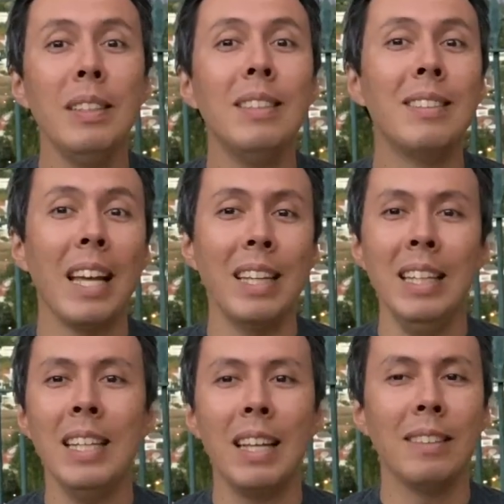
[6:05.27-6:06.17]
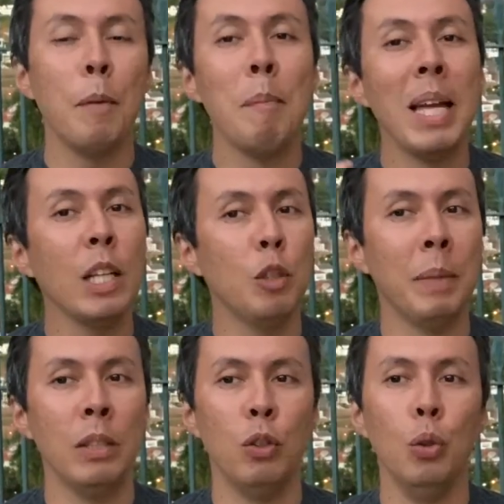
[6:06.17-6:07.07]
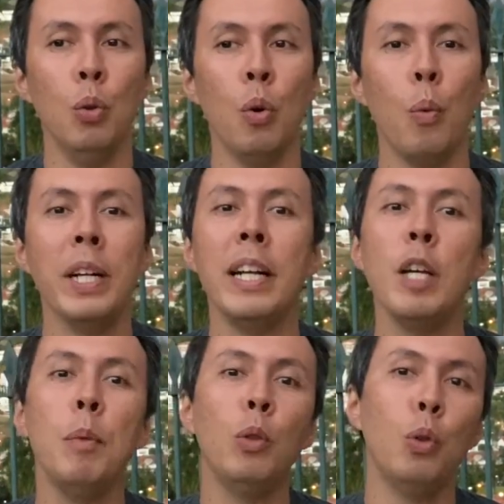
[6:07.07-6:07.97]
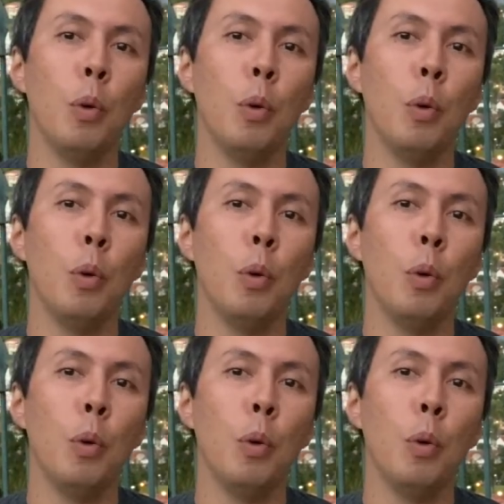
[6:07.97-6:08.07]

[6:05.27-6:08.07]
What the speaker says: technique as a management tool, we are able to